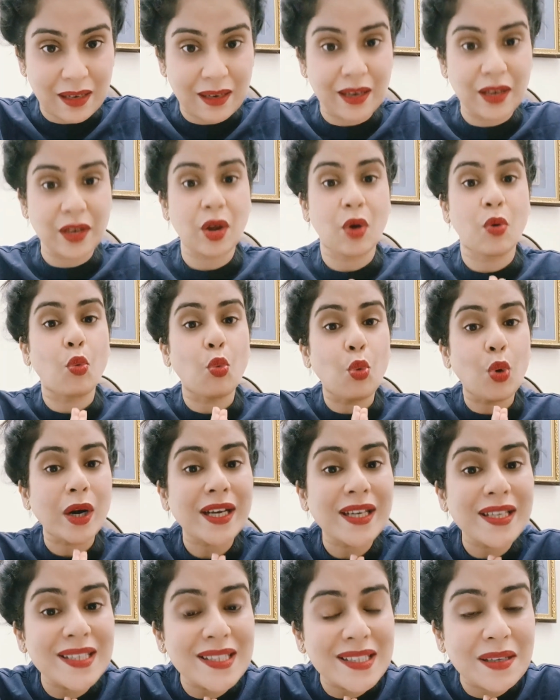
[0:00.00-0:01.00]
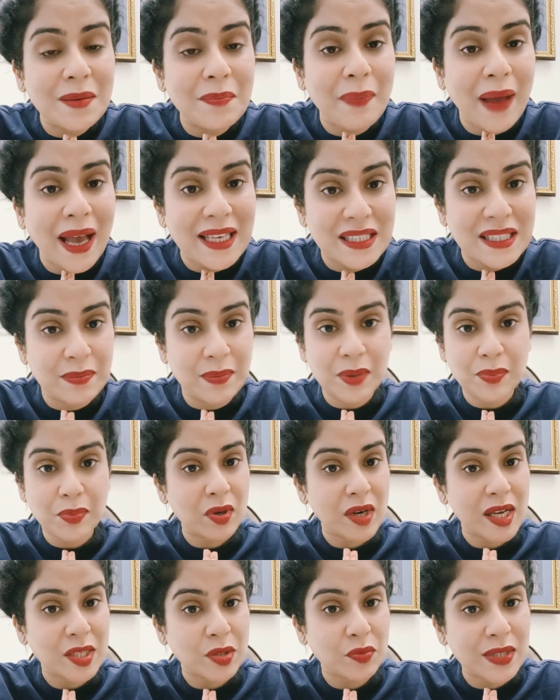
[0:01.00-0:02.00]
Now what is the maximum
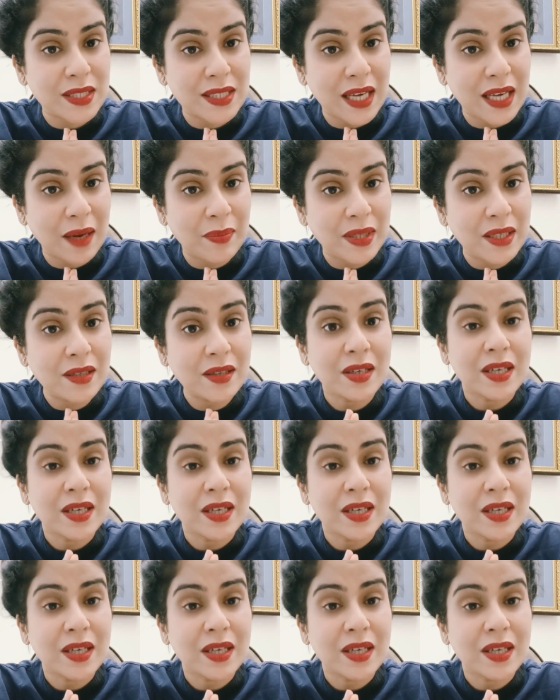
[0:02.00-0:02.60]
transverse diameter?